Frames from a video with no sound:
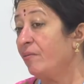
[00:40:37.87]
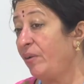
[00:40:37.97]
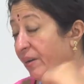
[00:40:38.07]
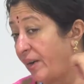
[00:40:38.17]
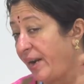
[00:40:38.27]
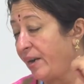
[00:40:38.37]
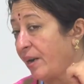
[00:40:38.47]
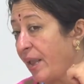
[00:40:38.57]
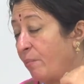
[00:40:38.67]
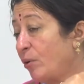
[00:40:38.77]
We
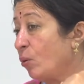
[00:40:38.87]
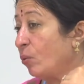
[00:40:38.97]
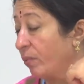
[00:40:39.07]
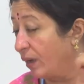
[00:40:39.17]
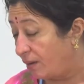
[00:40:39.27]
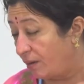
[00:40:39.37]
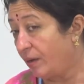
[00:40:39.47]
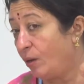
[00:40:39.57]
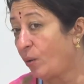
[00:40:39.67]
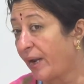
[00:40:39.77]
trained them to
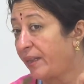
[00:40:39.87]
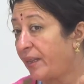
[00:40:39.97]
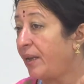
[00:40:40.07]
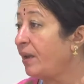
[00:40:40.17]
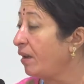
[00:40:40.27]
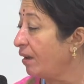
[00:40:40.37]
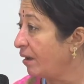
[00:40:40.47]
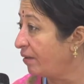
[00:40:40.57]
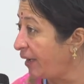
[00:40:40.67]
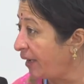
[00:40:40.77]
look at the
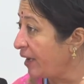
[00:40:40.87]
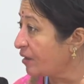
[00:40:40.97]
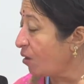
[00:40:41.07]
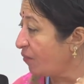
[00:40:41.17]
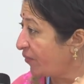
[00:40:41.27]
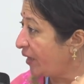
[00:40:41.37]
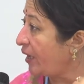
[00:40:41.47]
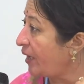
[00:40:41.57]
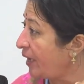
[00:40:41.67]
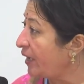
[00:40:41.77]
readings of the
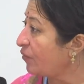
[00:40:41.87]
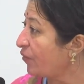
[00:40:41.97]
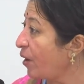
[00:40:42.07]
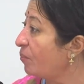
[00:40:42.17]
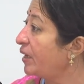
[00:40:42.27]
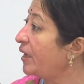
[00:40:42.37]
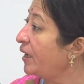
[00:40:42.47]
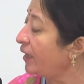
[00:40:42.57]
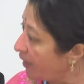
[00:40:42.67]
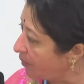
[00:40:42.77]
heat from the
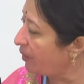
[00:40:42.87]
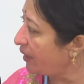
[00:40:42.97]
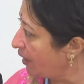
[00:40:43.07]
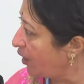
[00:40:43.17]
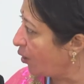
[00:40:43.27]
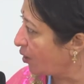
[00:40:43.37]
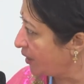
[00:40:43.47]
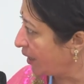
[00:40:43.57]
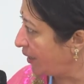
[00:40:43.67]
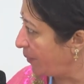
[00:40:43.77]
Indian
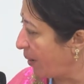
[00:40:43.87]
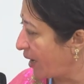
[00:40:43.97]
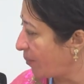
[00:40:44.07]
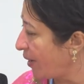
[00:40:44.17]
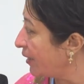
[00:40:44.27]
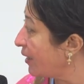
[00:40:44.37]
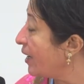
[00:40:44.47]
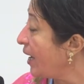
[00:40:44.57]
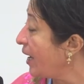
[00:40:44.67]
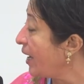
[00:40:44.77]
Meteorological Department.
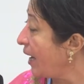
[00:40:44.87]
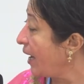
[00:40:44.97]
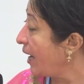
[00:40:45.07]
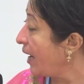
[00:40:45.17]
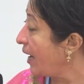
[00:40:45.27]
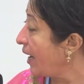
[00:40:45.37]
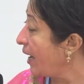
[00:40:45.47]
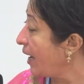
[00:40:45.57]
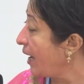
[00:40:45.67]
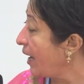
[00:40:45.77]
And they
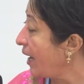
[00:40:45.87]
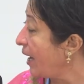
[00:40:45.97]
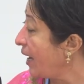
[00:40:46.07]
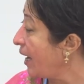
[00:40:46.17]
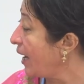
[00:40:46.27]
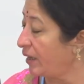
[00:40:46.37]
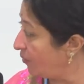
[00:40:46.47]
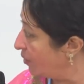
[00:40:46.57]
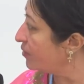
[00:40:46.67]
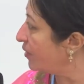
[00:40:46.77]
realized that, you know,
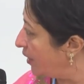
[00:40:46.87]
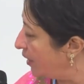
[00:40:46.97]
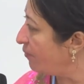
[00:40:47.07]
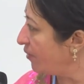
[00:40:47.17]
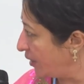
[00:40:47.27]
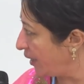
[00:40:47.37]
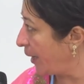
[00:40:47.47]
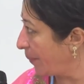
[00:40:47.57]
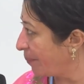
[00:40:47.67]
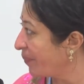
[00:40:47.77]
it was really
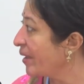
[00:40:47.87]
working.